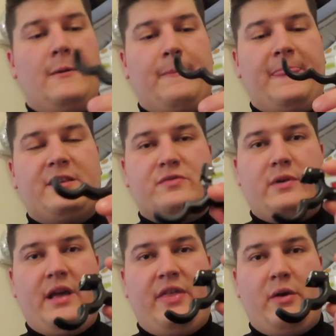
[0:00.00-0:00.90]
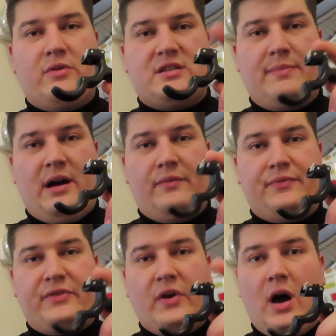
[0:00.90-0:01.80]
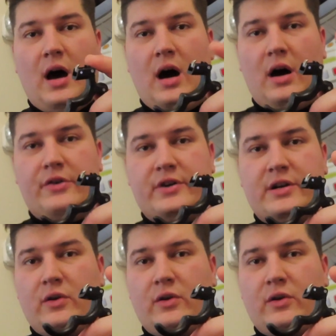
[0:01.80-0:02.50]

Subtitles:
This one I think was about $100